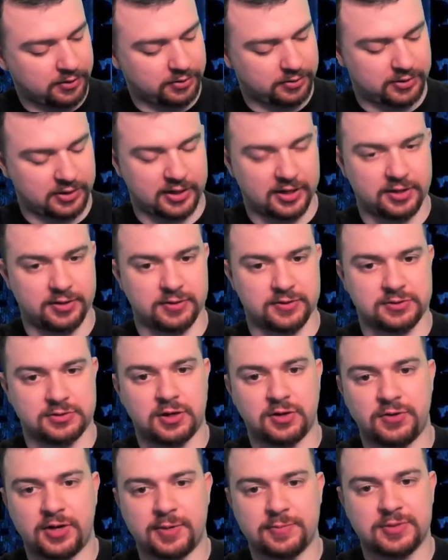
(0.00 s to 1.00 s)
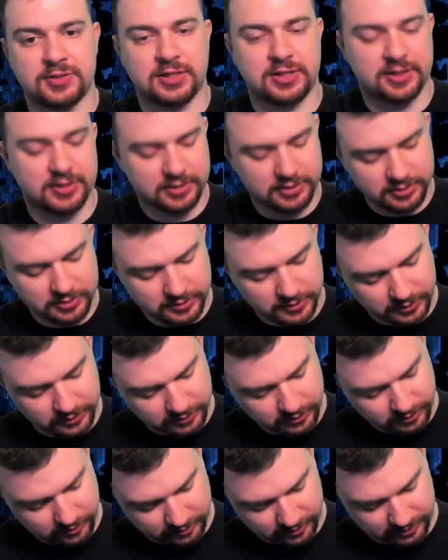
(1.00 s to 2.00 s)
that the Skylabs did,
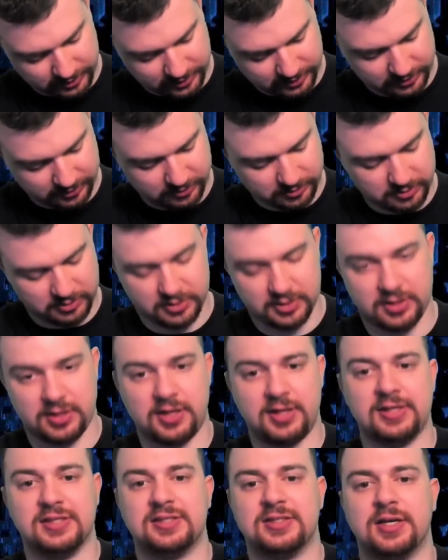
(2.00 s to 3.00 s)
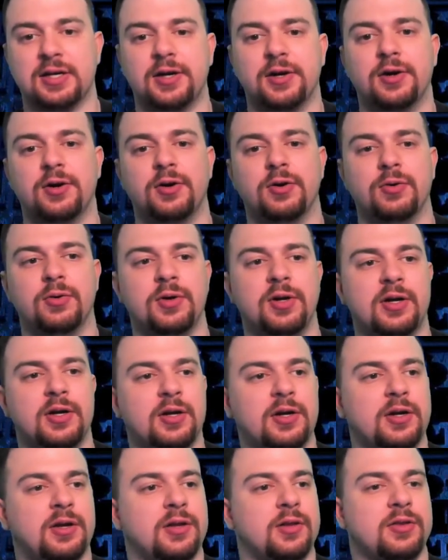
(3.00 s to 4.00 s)
that the Intel
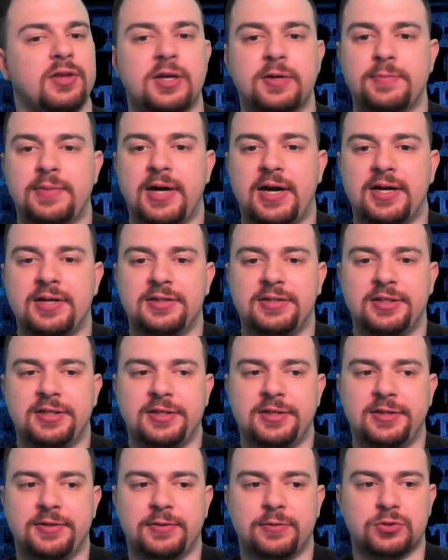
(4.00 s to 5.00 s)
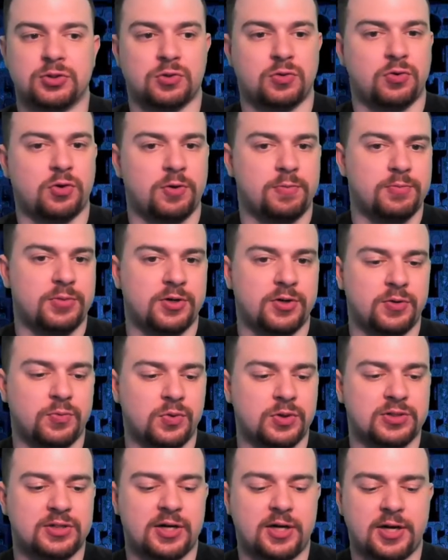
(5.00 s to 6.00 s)
ThinkPad did, that was a Chromebook at
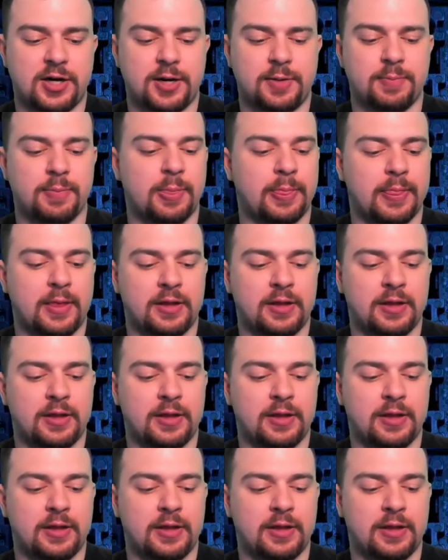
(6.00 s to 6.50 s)
one time.